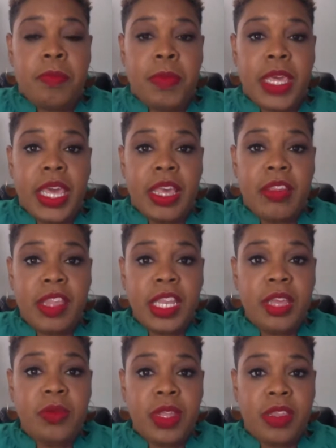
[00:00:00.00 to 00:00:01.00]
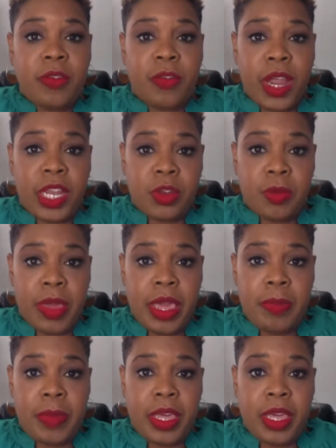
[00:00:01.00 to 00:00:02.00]
Because Sydney was a fragile
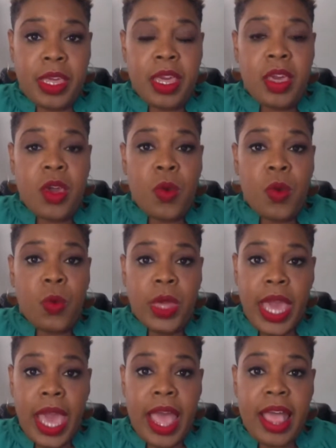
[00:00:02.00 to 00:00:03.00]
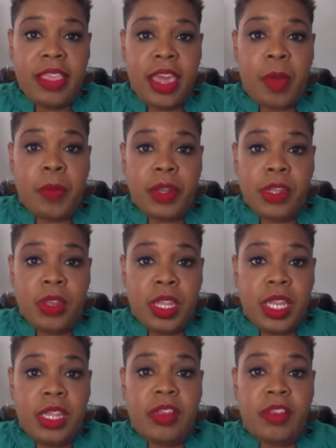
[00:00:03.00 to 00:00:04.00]
baby, we had the
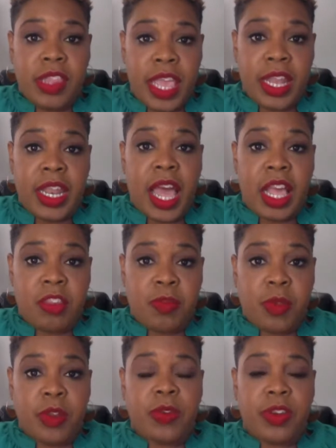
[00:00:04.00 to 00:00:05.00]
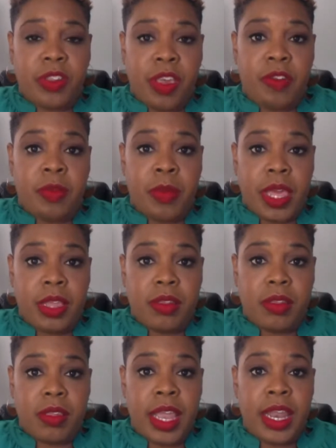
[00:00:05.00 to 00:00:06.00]
opportunity to stay in the hospital for 7
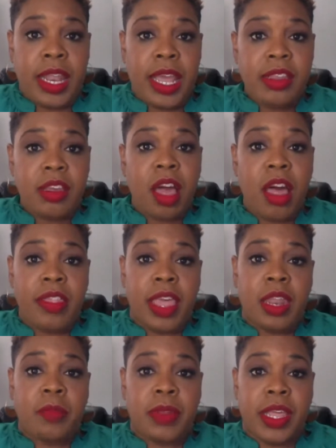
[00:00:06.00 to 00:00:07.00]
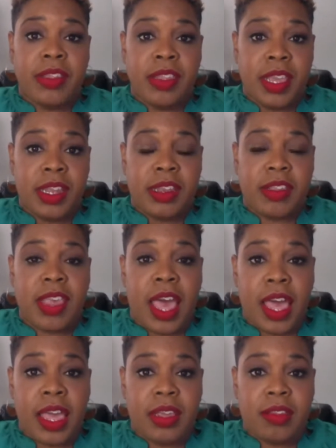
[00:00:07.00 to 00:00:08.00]
months. And I like to call that a blessing in
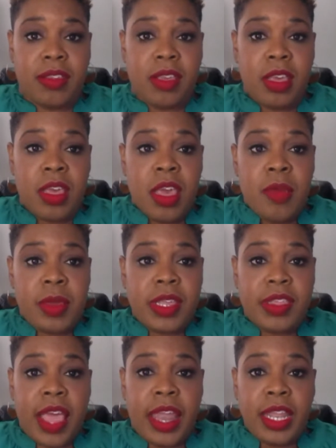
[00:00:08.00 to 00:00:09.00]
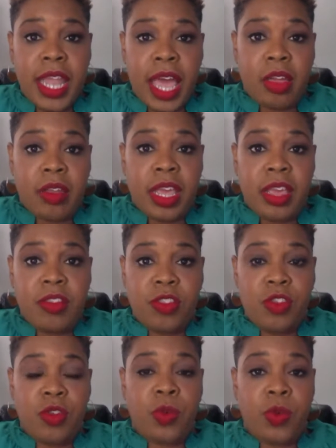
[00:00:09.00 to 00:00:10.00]
disguise, because that allowed us
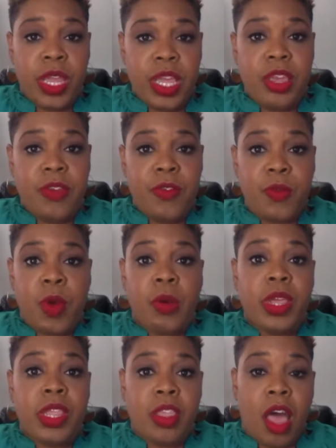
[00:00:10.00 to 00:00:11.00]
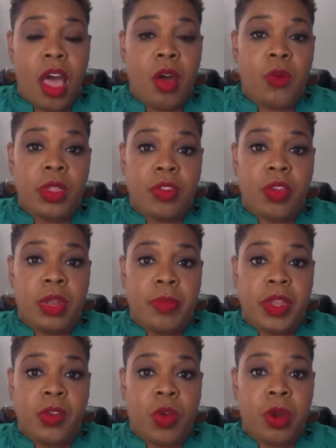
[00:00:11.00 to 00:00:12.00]
to grieve what we thought was going to
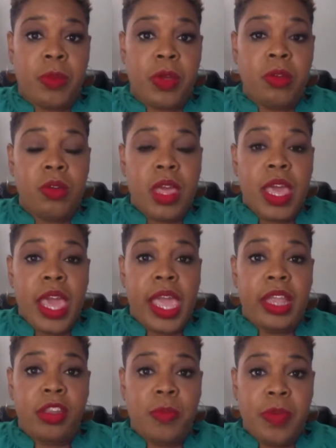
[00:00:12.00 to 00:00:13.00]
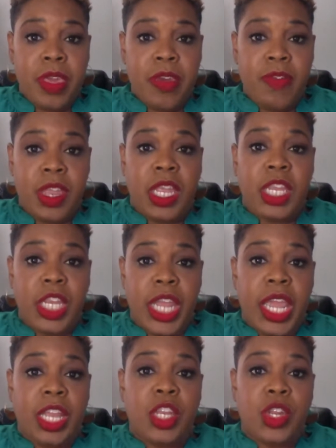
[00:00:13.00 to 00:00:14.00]
be normal and to pivot and
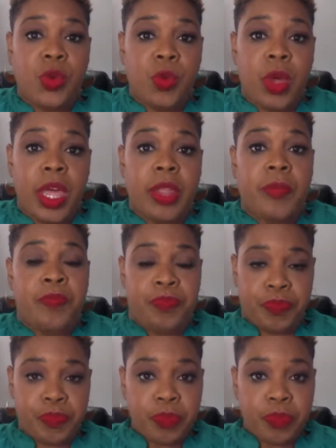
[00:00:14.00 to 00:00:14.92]
change to what